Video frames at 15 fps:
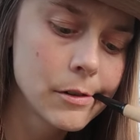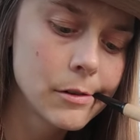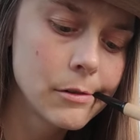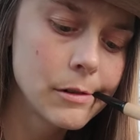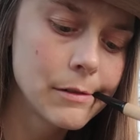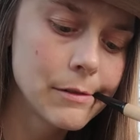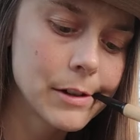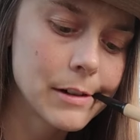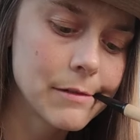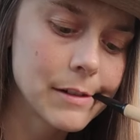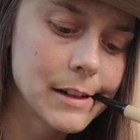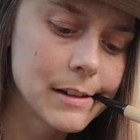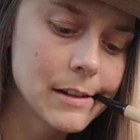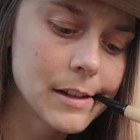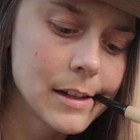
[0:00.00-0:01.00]
whoever you
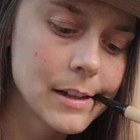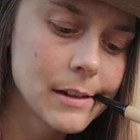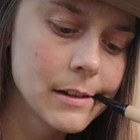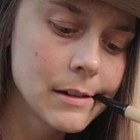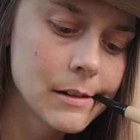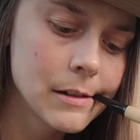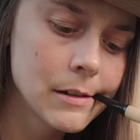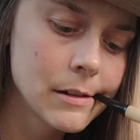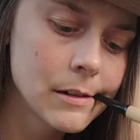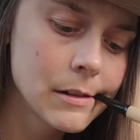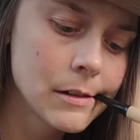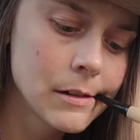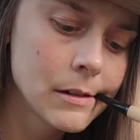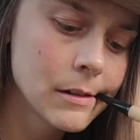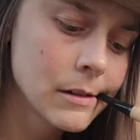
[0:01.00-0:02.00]
fancy
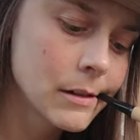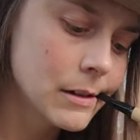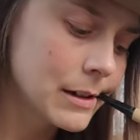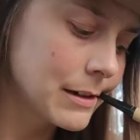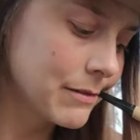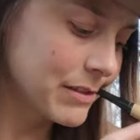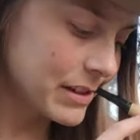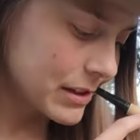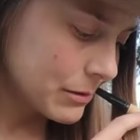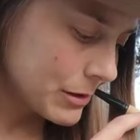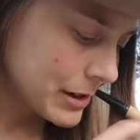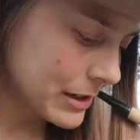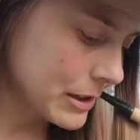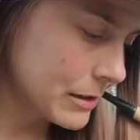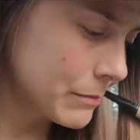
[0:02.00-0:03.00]
a visit
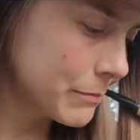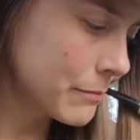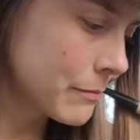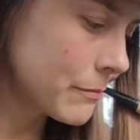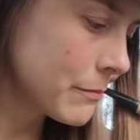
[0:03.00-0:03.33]
with.